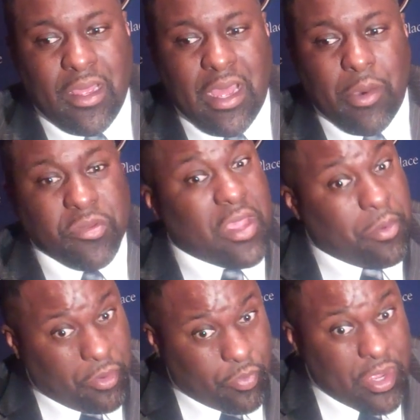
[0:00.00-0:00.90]
I was
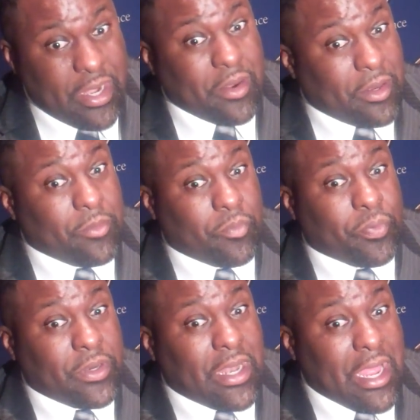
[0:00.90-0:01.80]
able to run
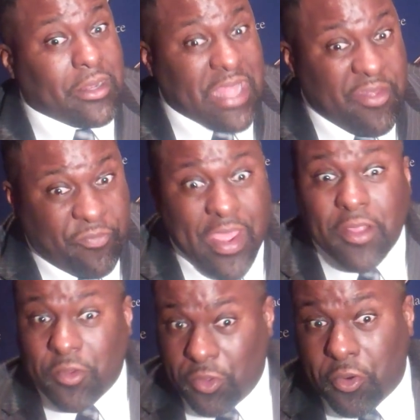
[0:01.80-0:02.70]
like that
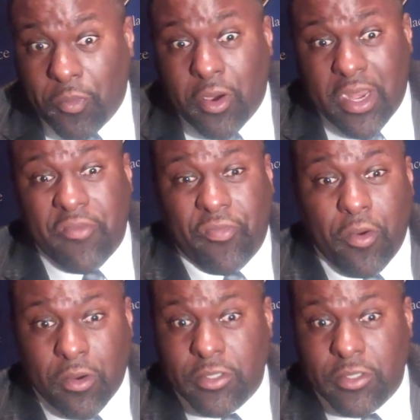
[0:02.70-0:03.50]
fast or throw the ball that far.